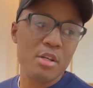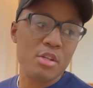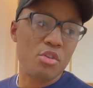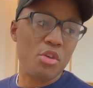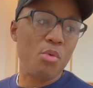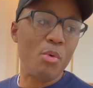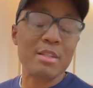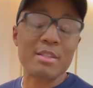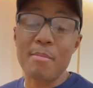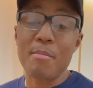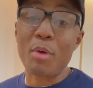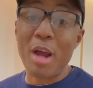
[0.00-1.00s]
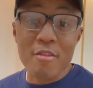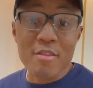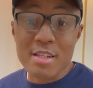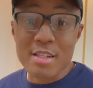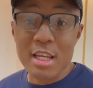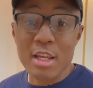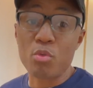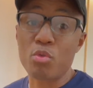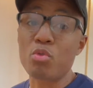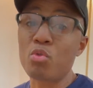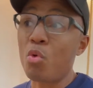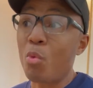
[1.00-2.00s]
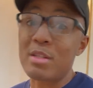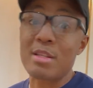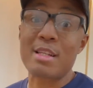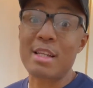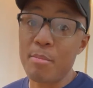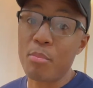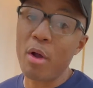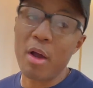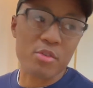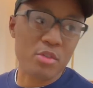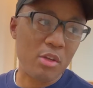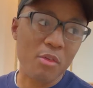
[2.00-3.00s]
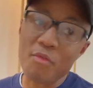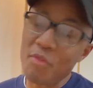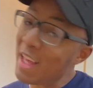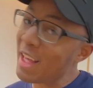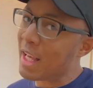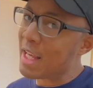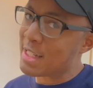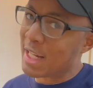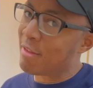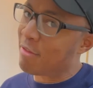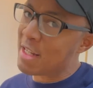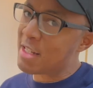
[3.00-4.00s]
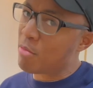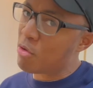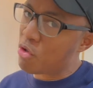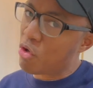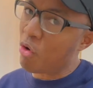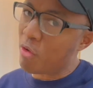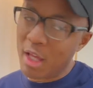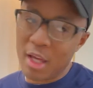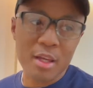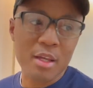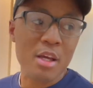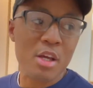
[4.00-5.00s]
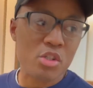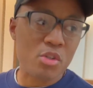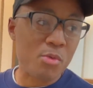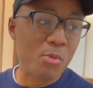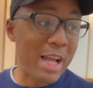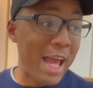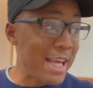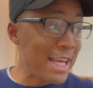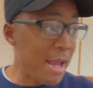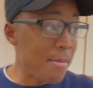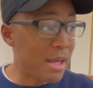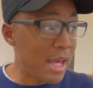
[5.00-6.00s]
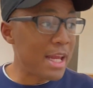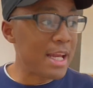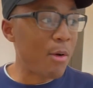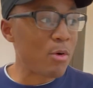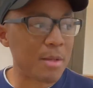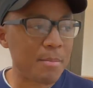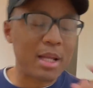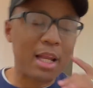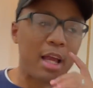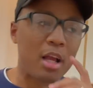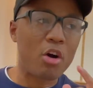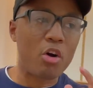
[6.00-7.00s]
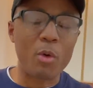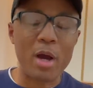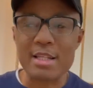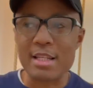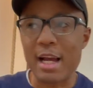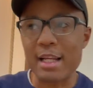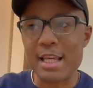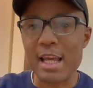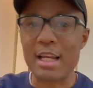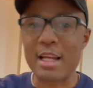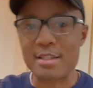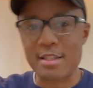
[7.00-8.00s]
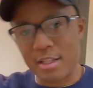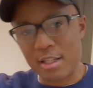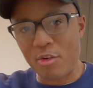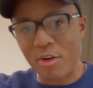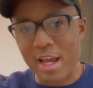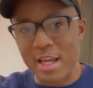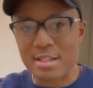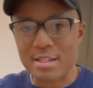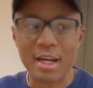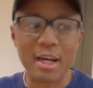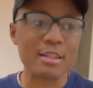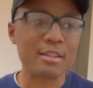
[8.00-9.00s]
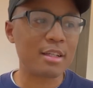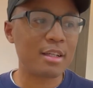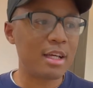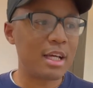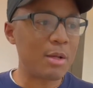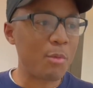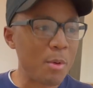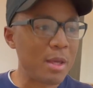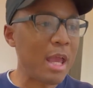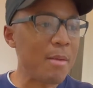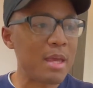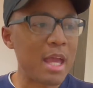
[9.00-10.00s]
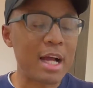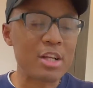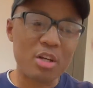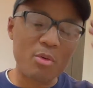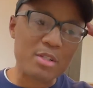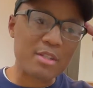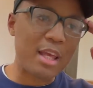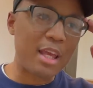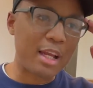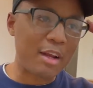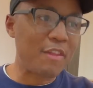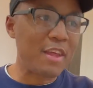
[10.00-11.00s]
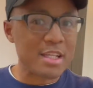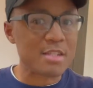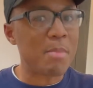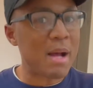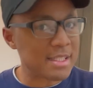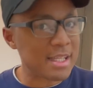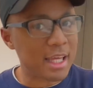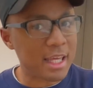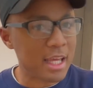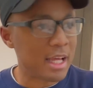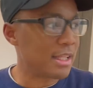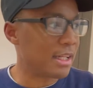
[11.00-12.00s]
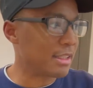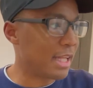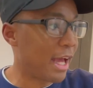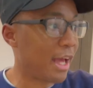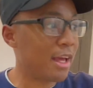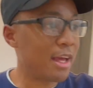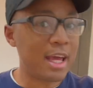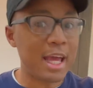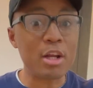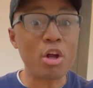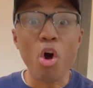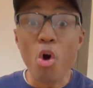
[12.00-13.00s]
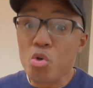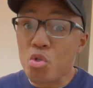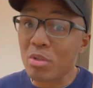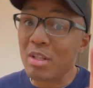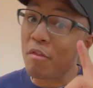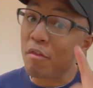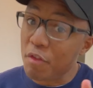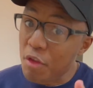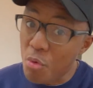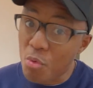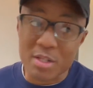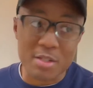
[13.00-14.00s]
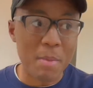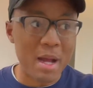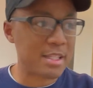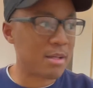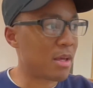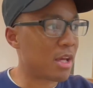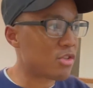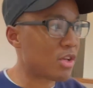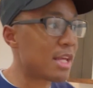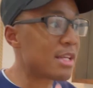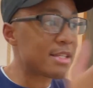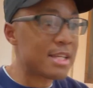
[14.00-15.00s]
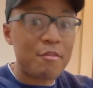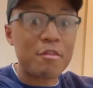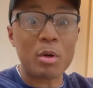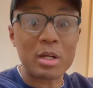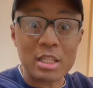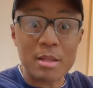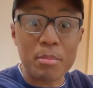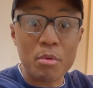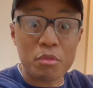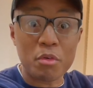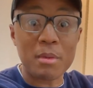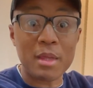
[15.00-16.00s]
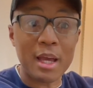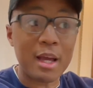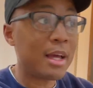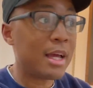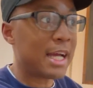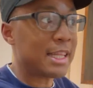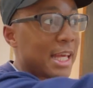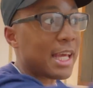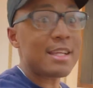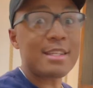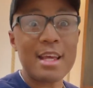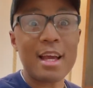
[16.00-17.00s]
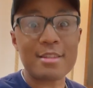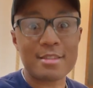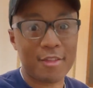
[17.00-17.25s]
So you want some privacy, you want to sleep well. So I don't think it's advisable to go there. So when I came in, I was a bit like, oh, why is the guy taking us in the right-hand side? And then when we came here, I actually was thinking, I think it's better here than there. And also the view is better because you can see everyone in the pool from here and they can see us.